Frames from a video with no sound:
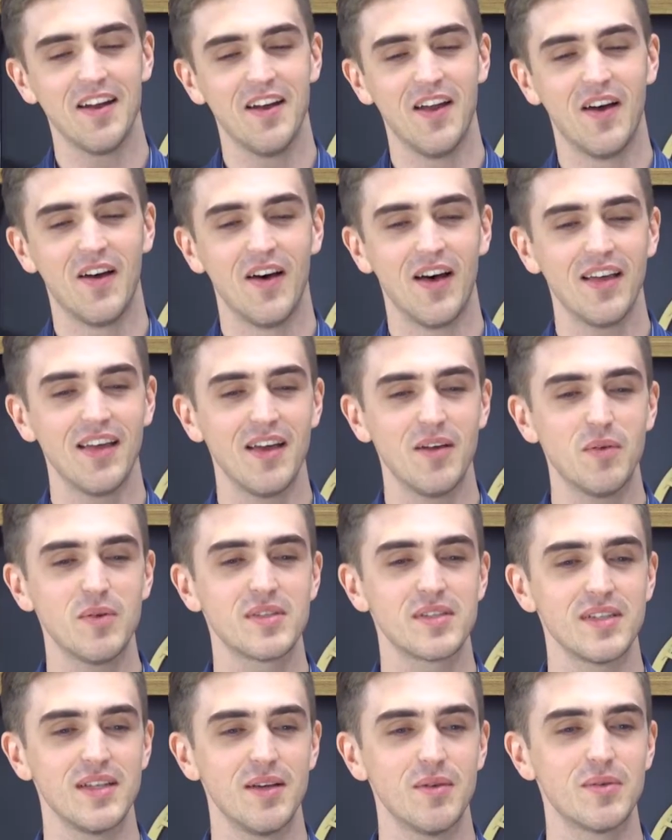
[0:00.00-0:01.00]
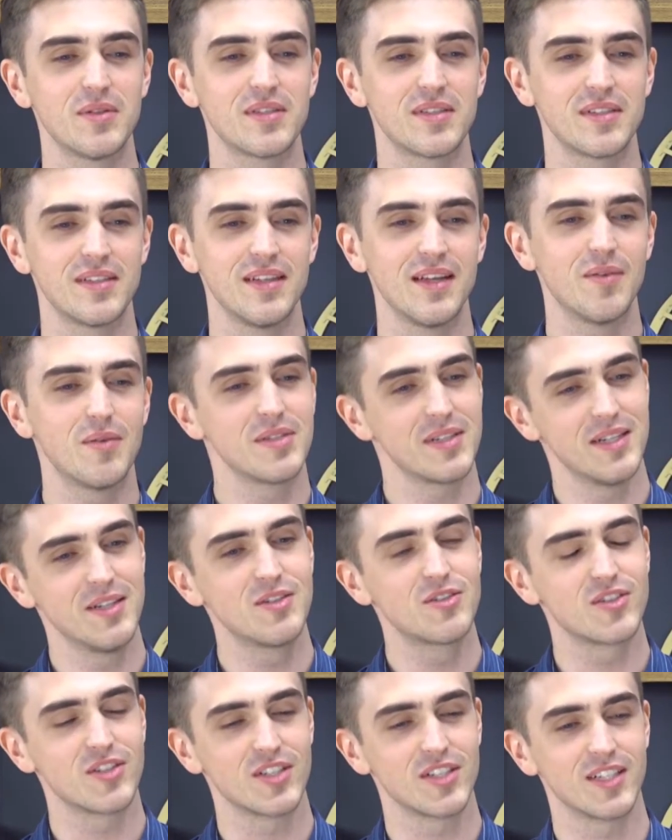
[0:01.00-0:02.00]
I don't know. It was
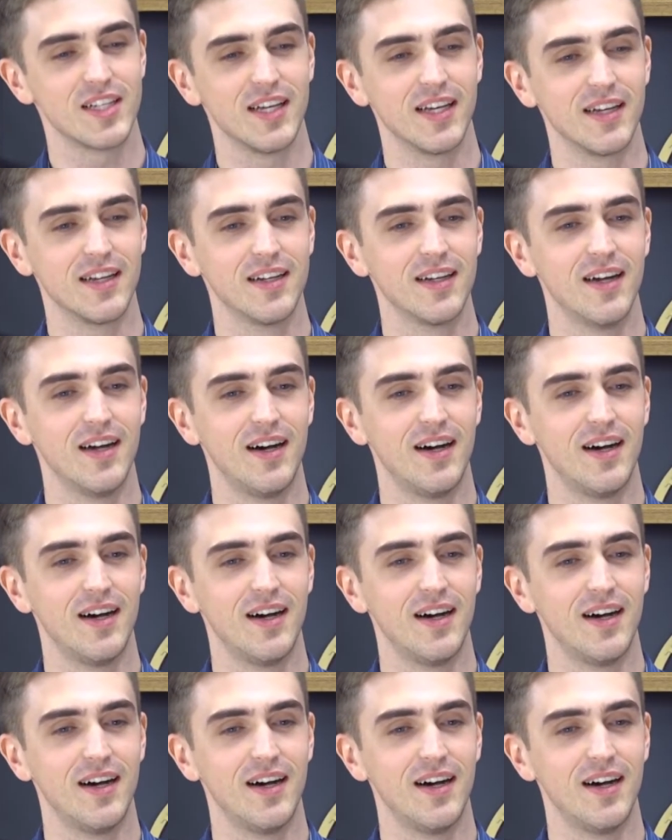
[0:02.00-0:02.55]
interesting.